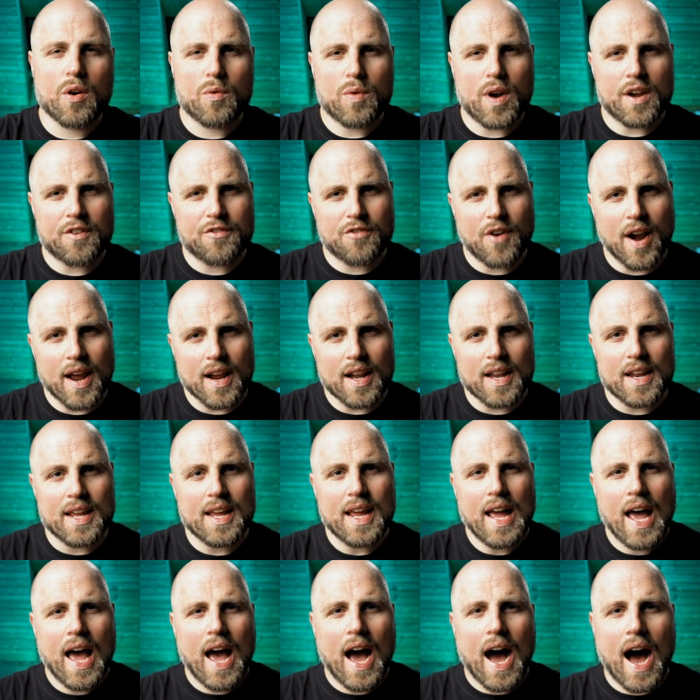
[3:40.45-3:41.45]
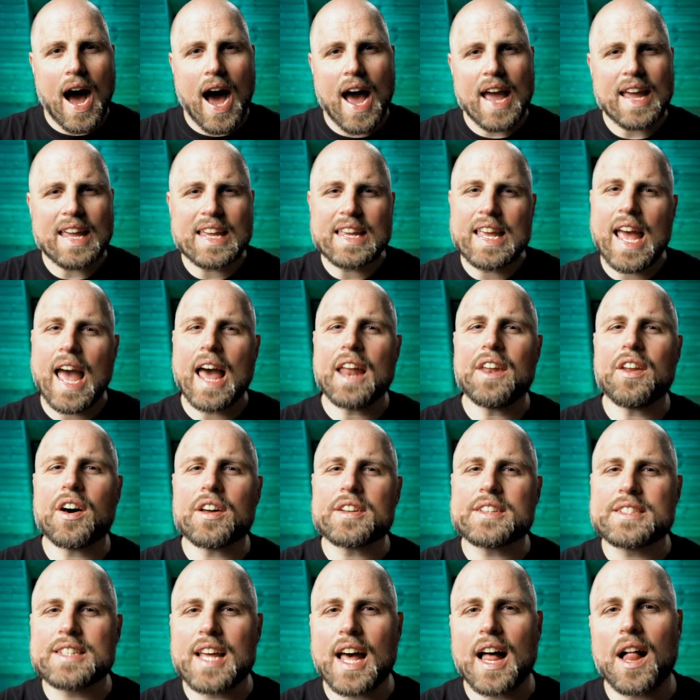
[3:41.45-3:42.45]
Quite frankly, I
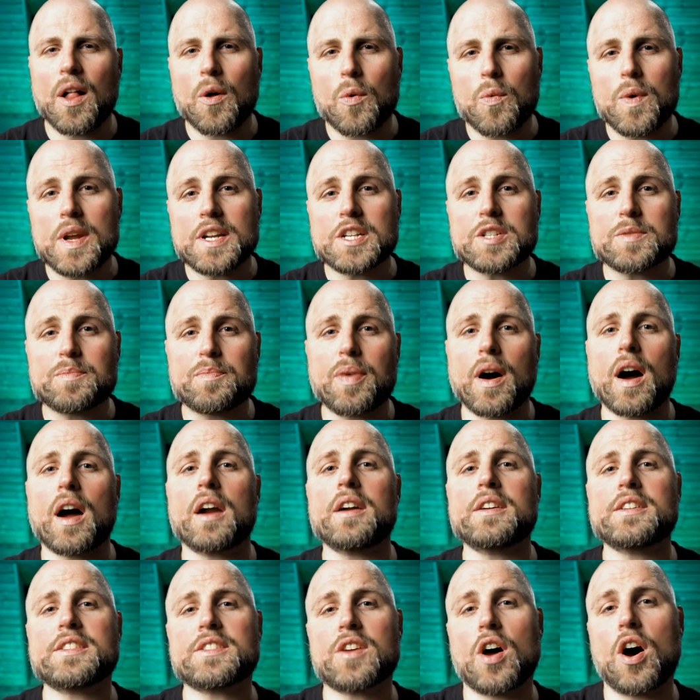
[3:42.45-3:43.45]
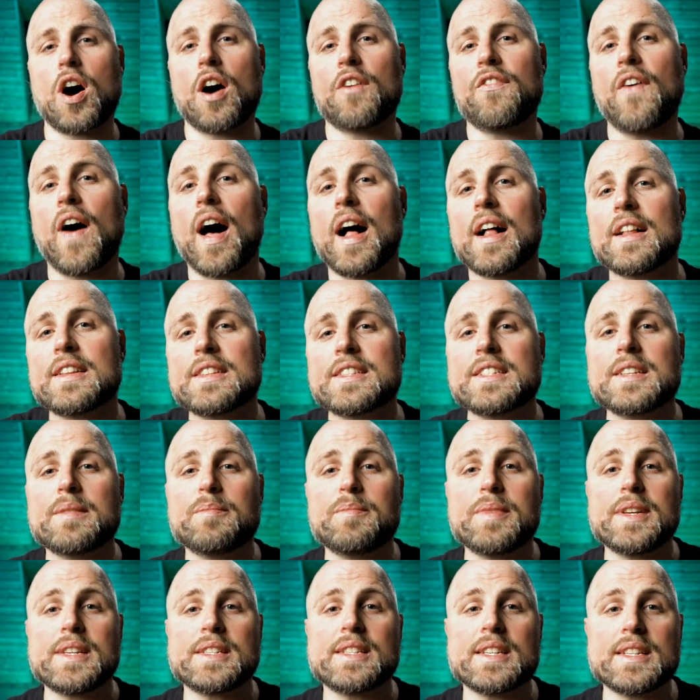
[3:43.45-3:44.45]
cannot tell which parts of
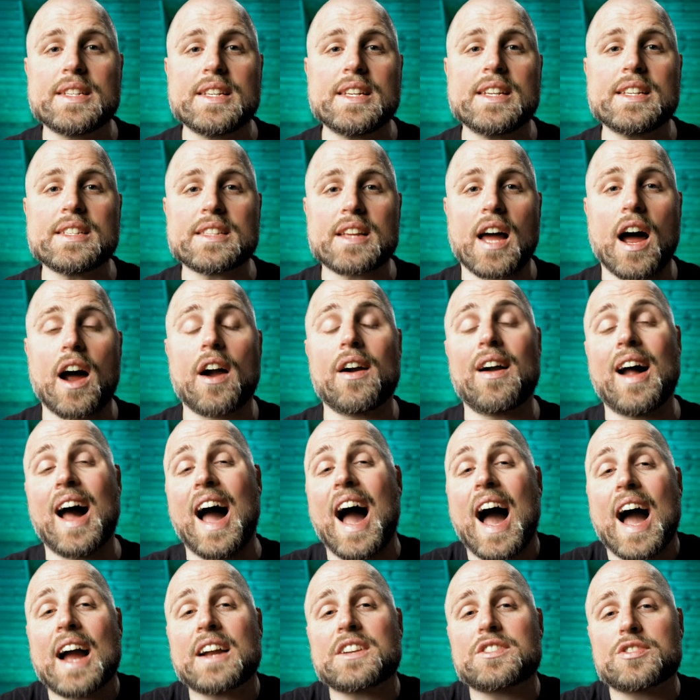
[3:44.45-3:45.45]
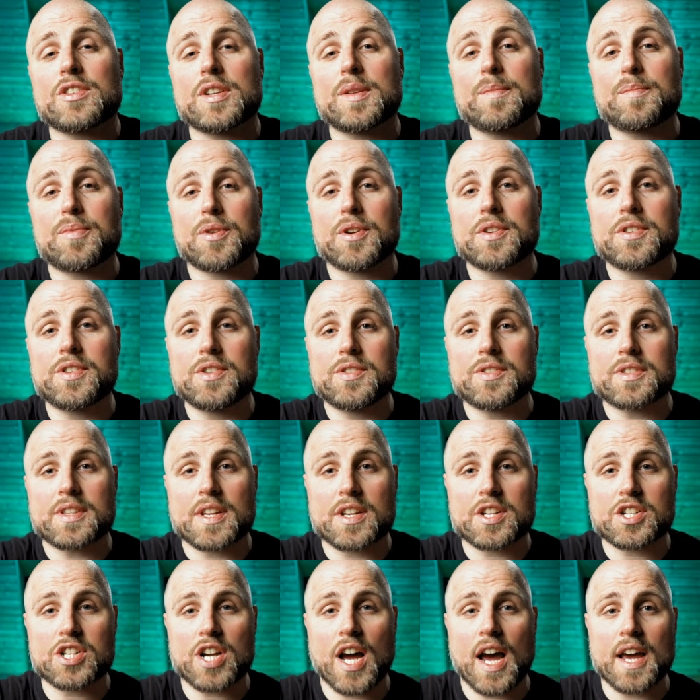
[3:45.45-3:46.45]
Halcyon BCDs are actually produced
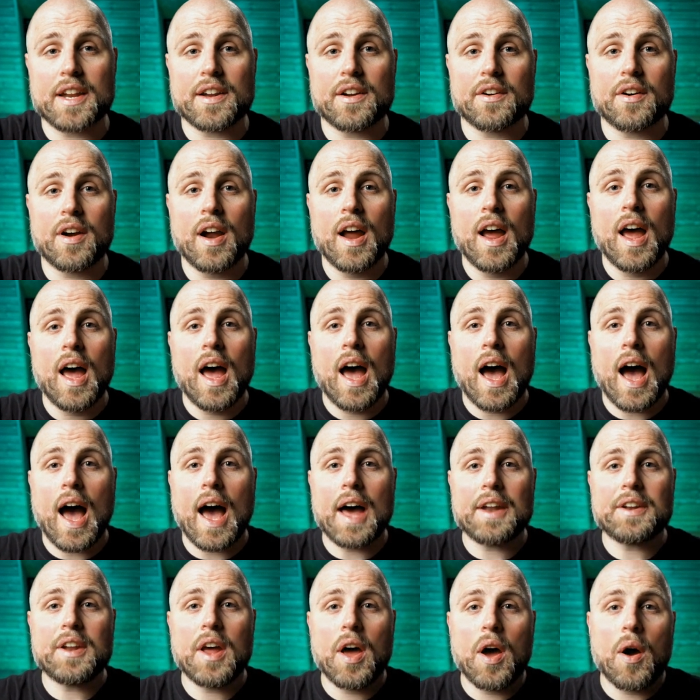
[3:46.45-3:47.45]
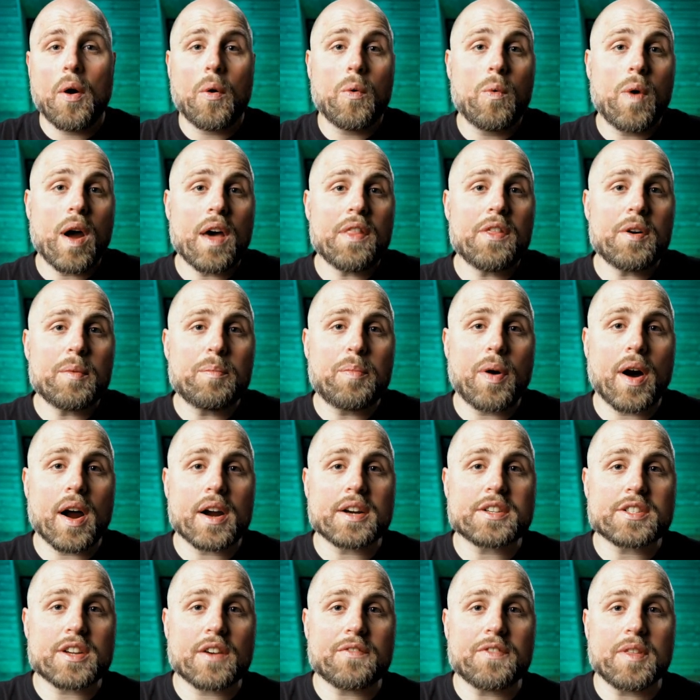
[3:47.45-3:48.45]
in China and whether
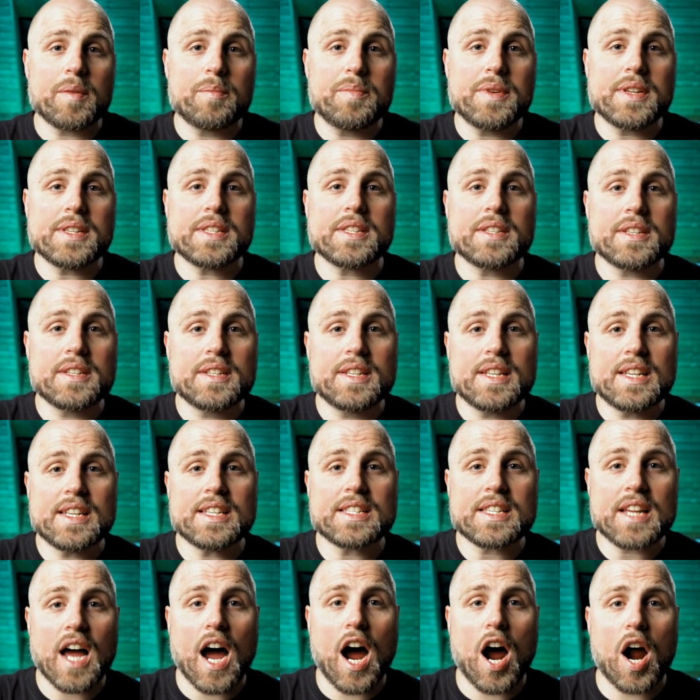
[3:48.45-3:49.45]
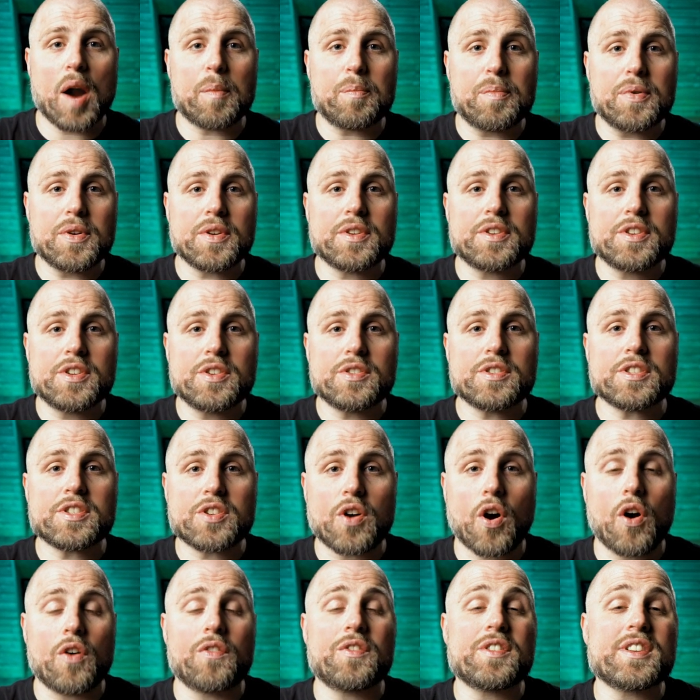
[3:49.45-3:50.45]
parts of the BCDs are
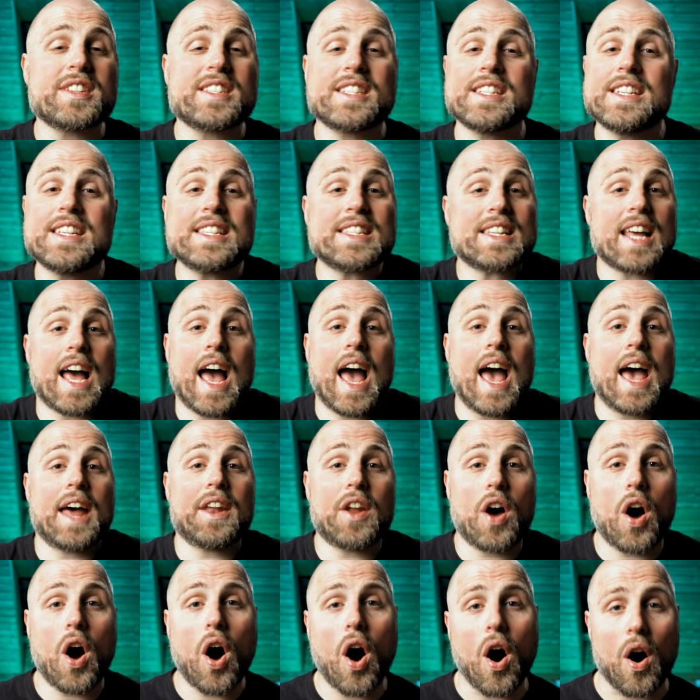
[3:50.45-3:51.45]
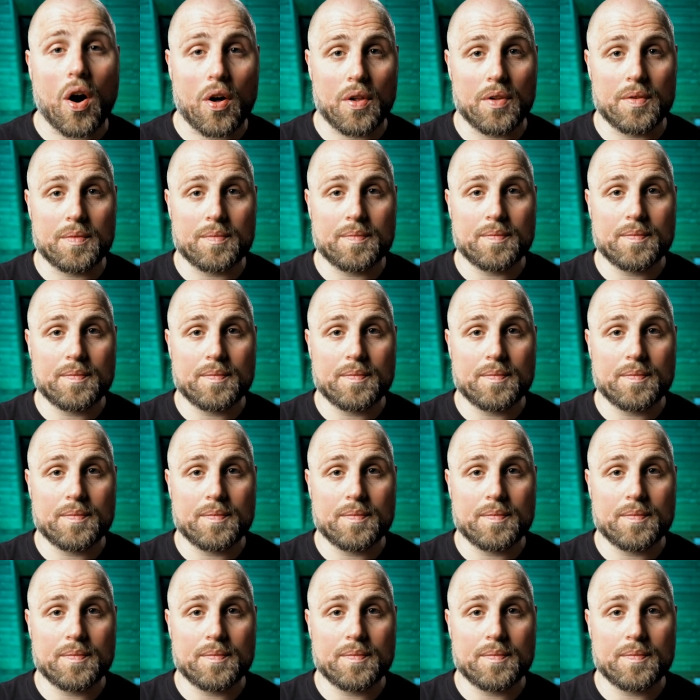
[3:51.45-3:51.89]
produced overseas at all.